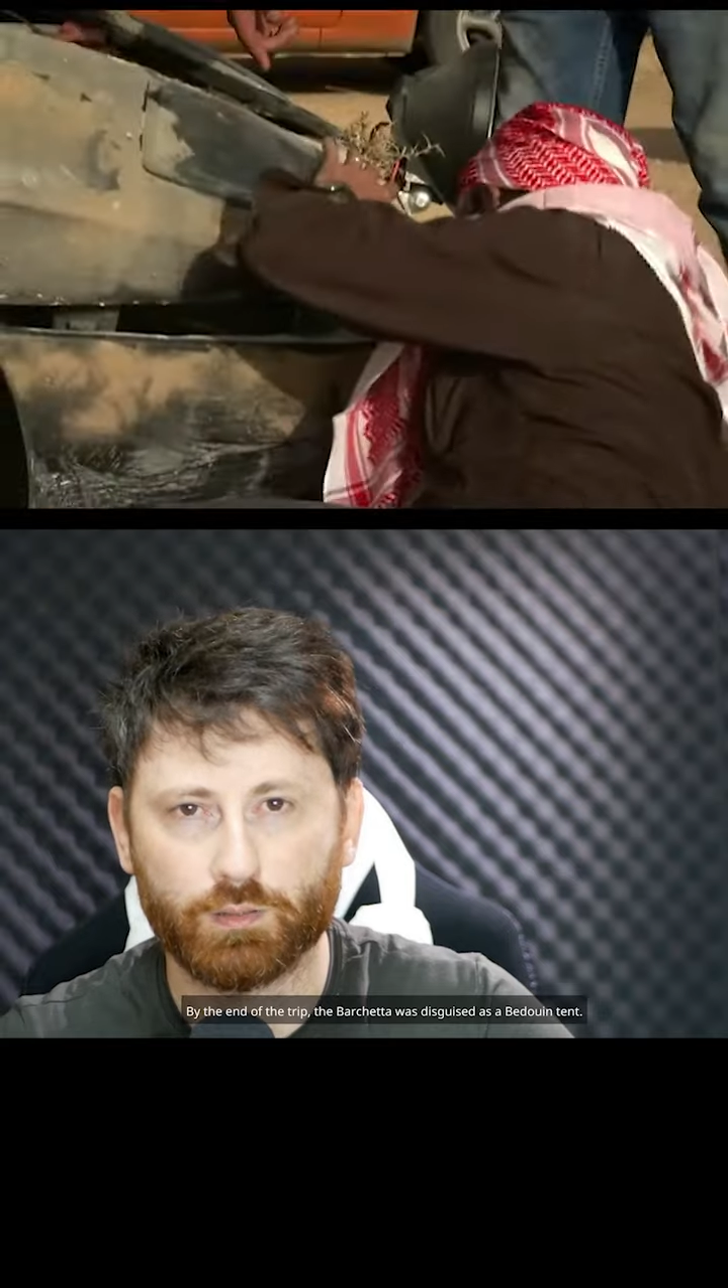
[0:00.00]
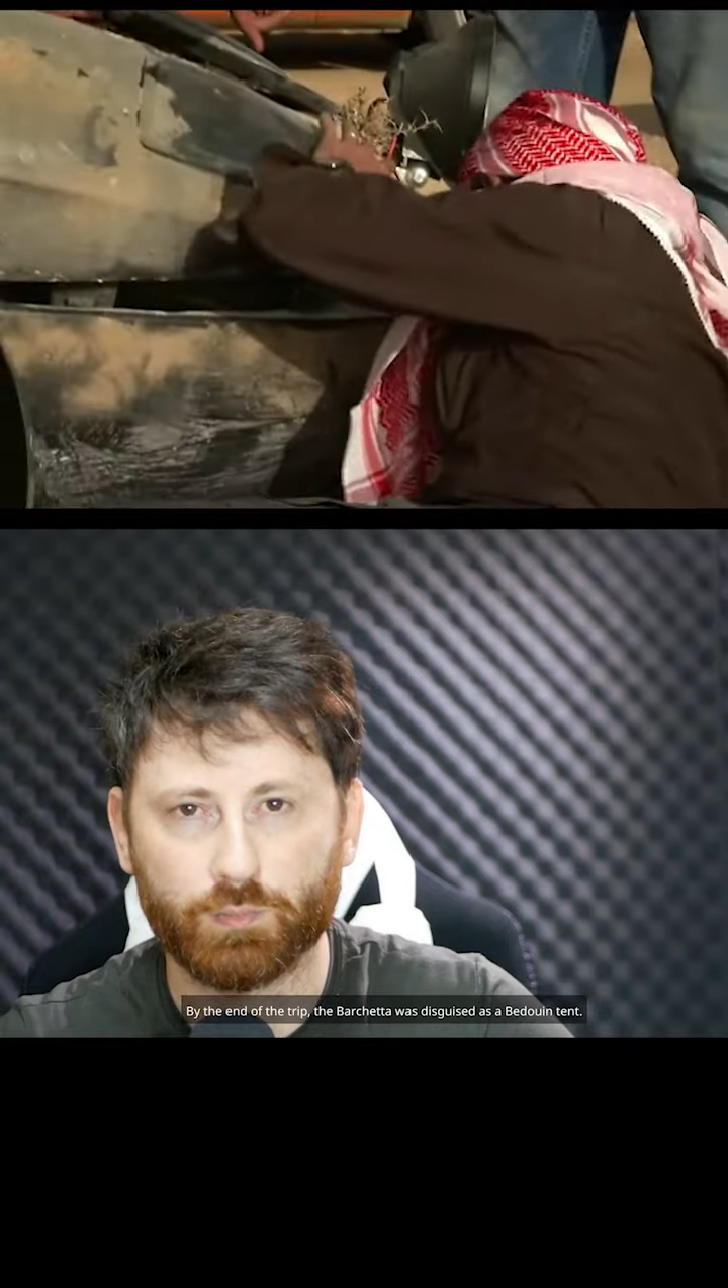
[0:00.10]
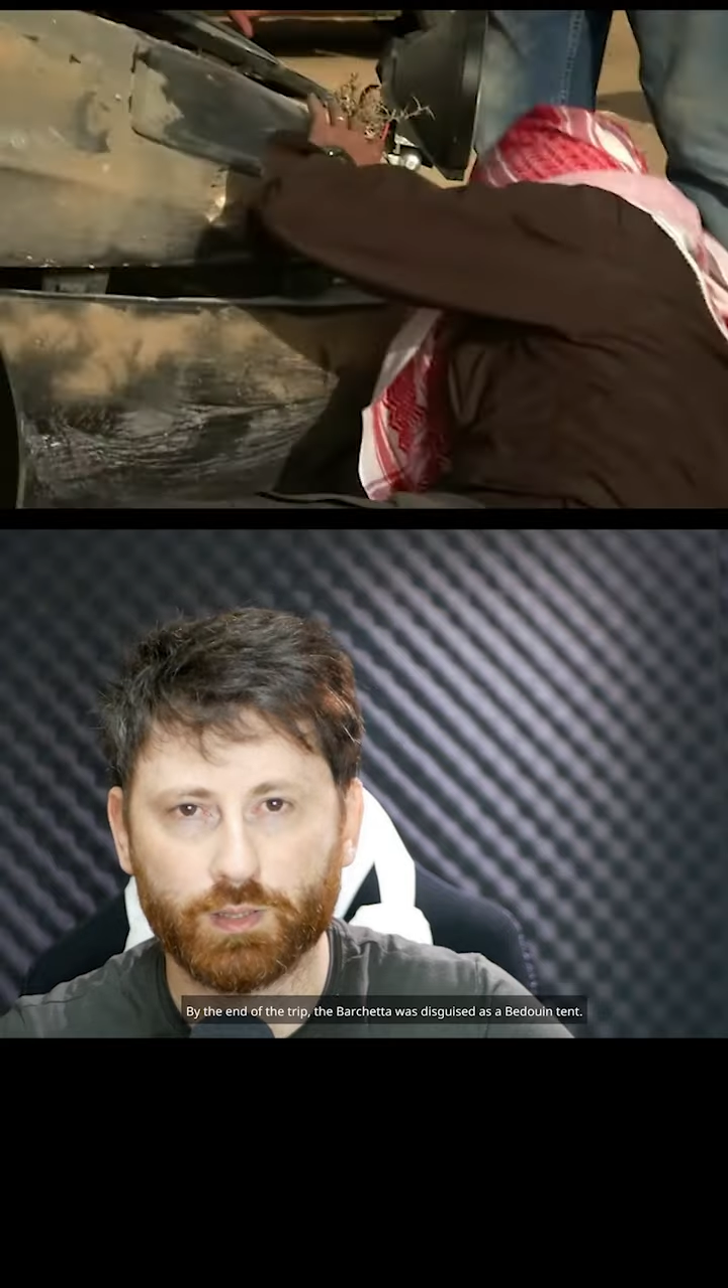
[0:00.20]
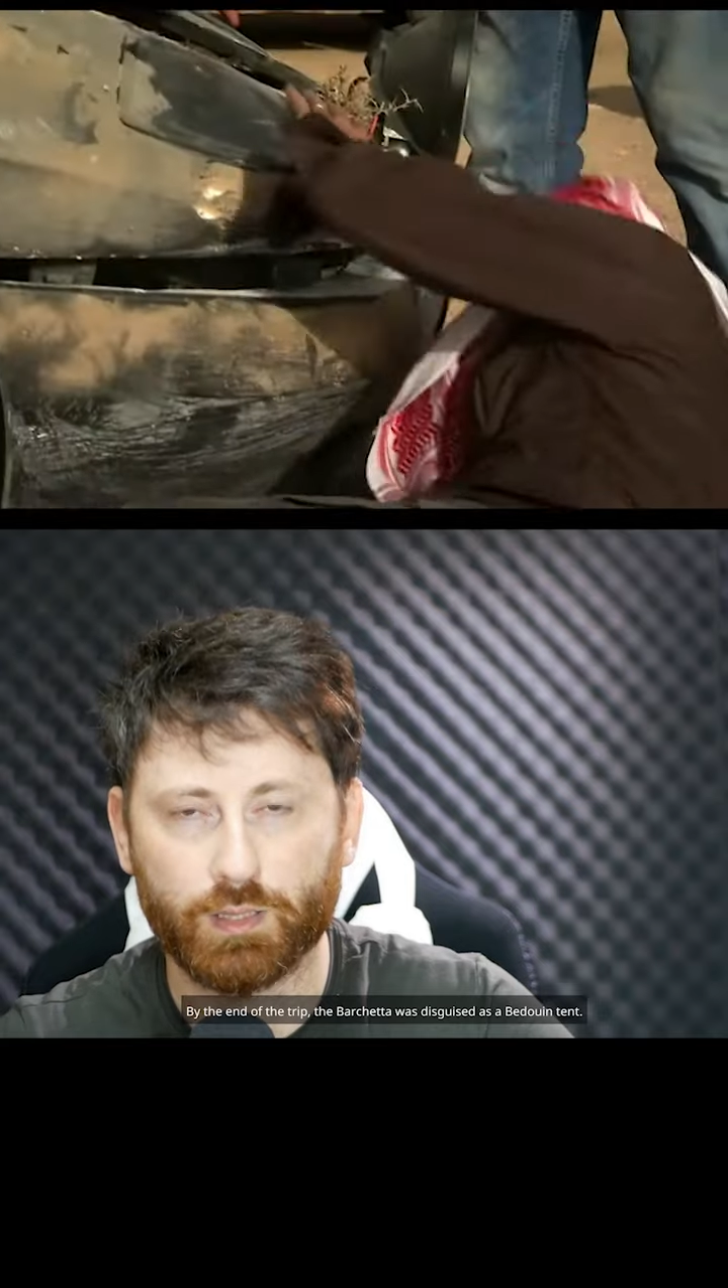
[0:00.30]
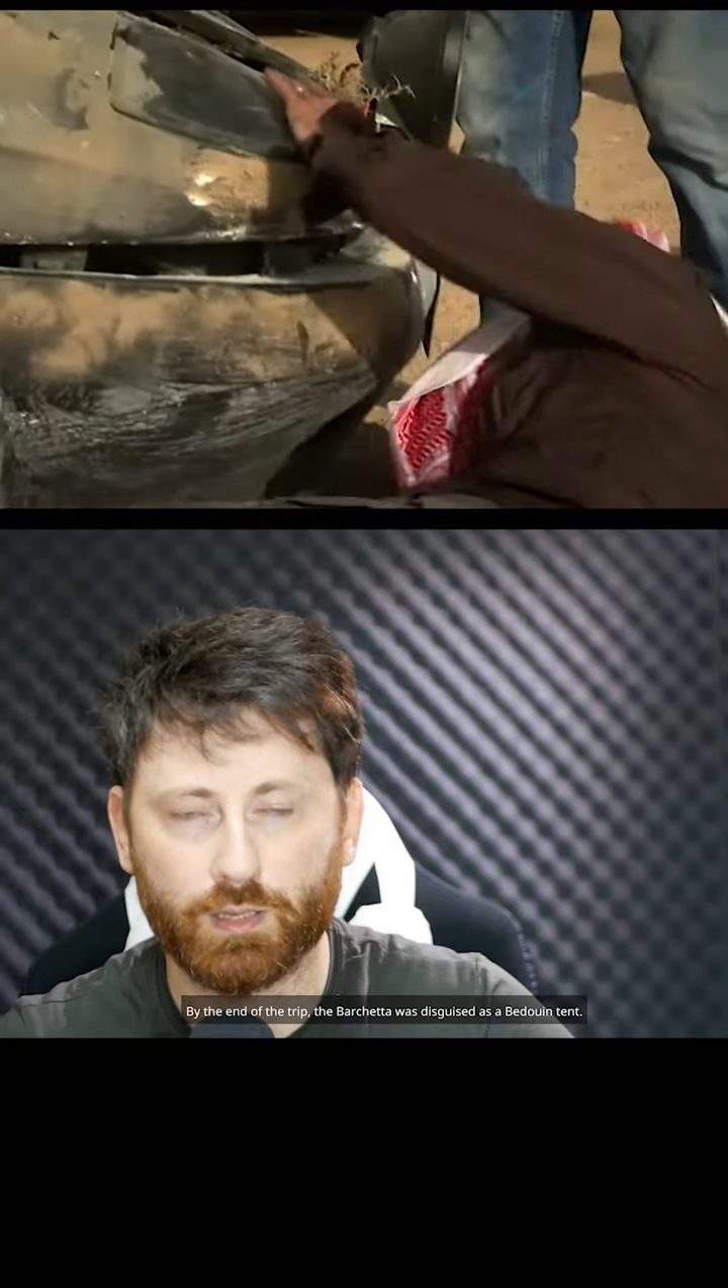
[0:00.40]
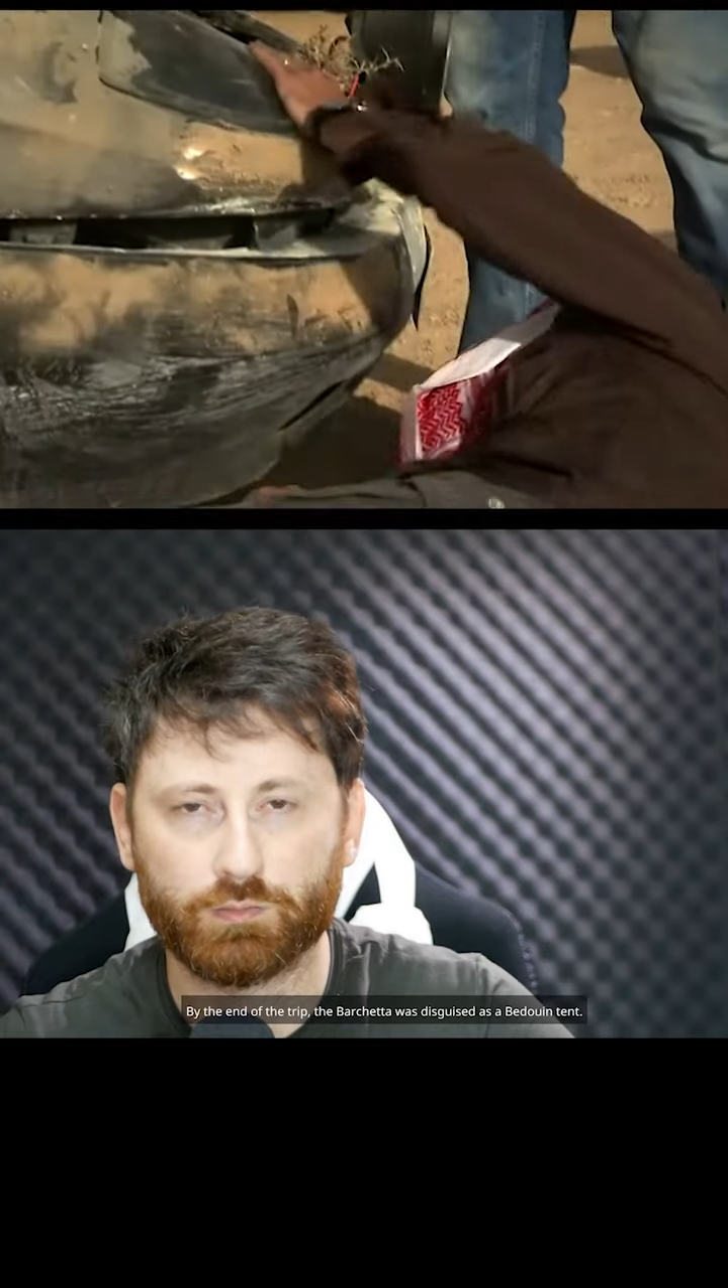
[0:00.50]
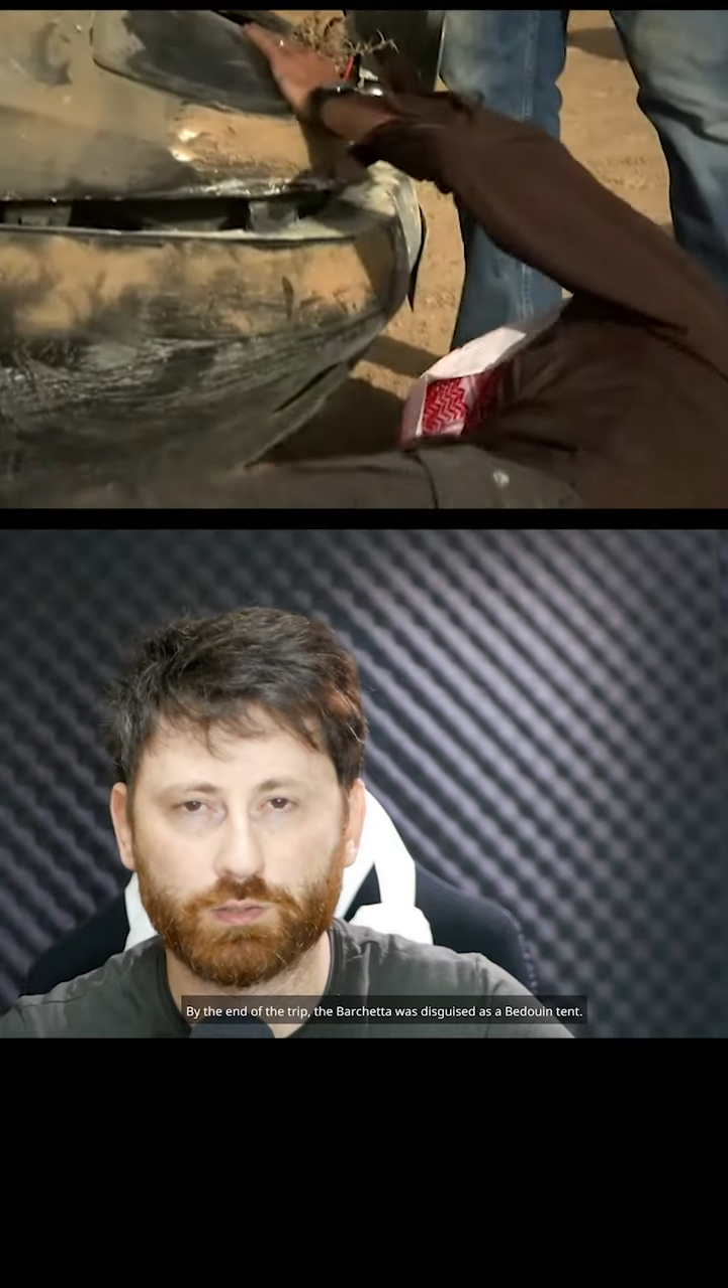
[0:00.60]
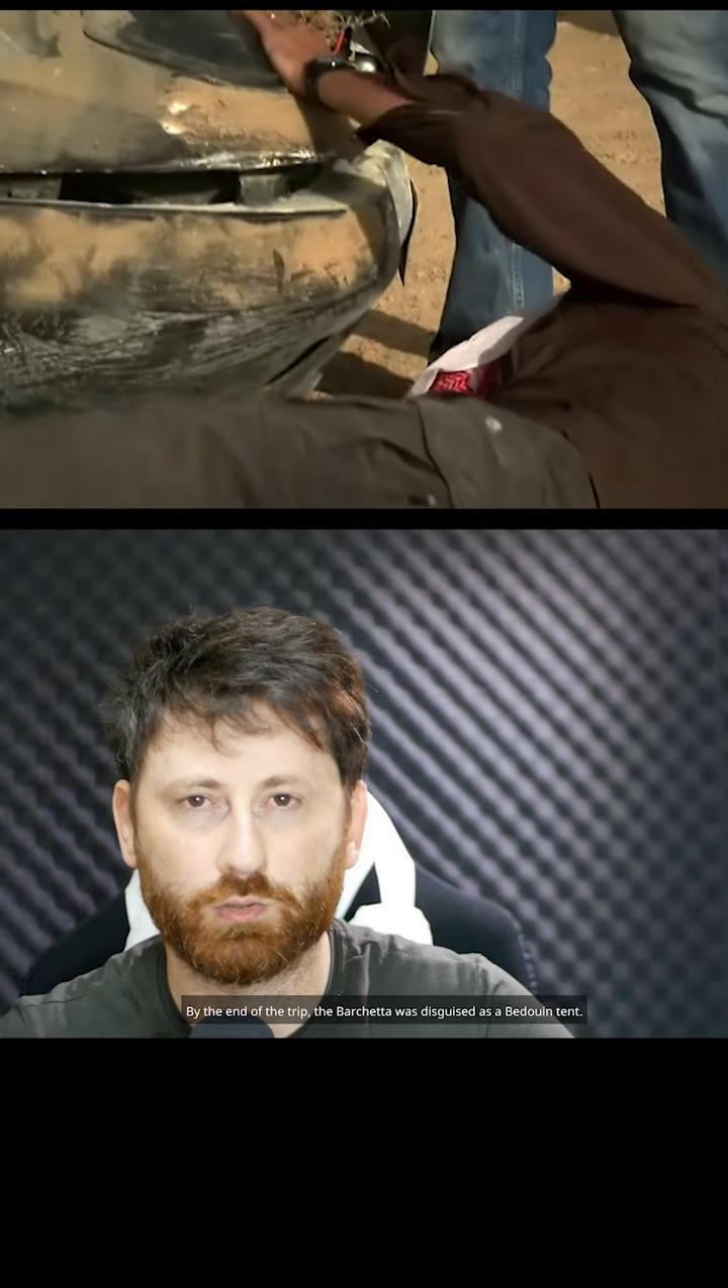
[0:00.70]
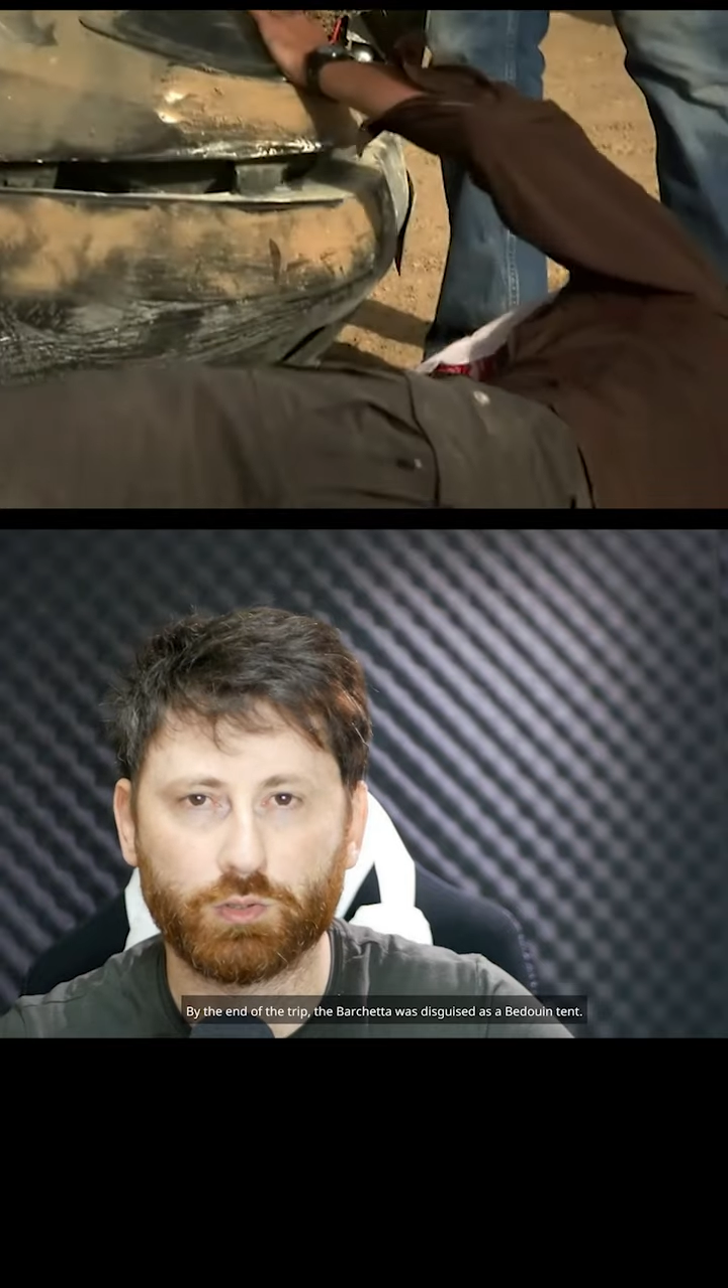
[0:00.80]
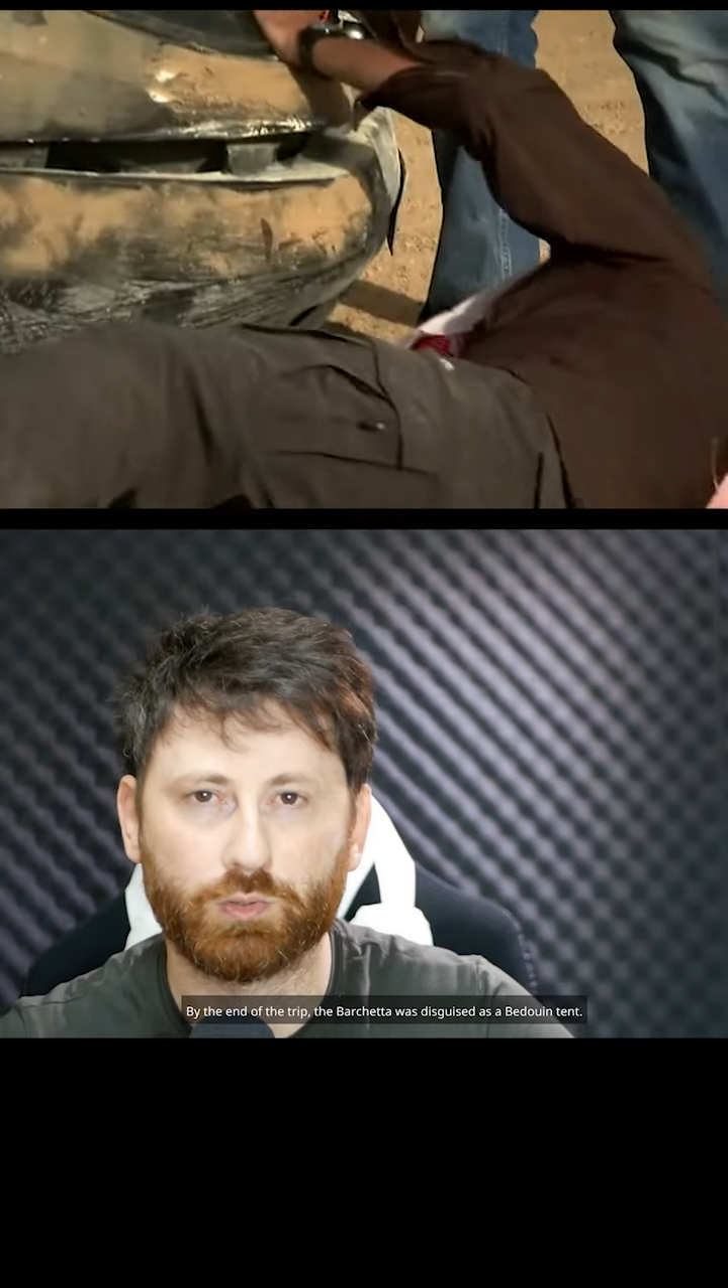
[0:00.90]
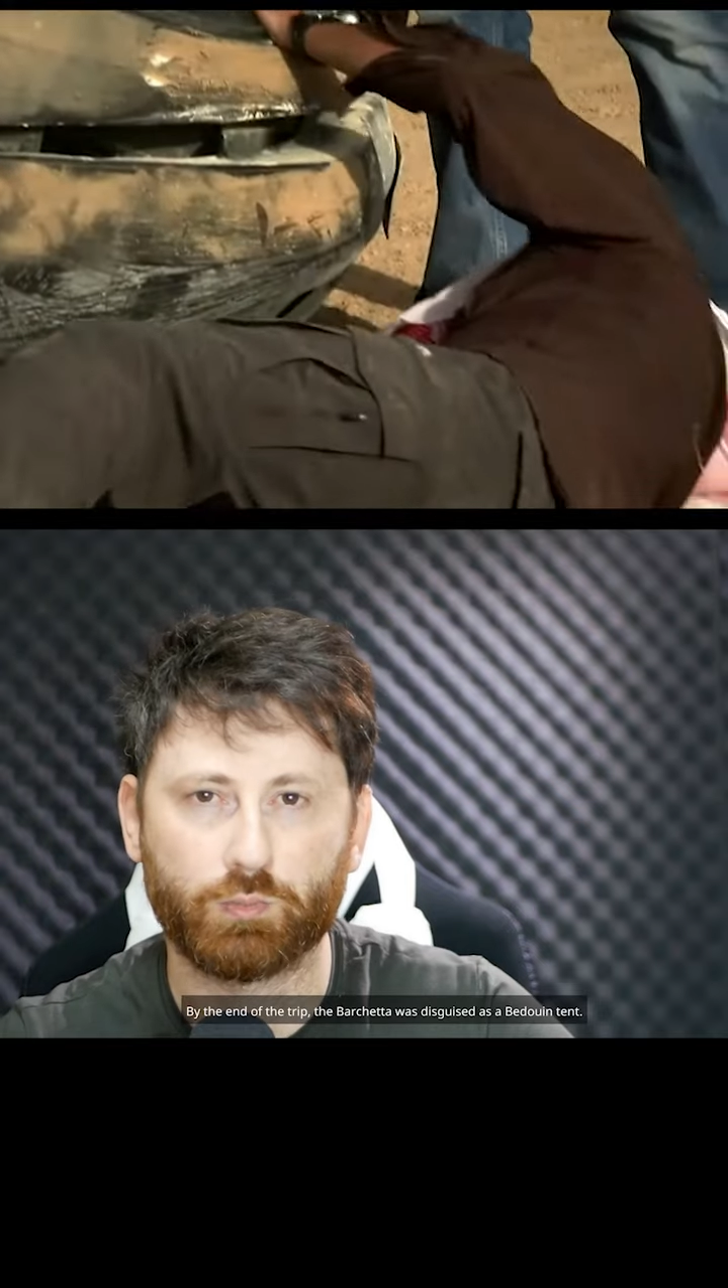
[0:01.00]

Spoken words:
By the end of the trip,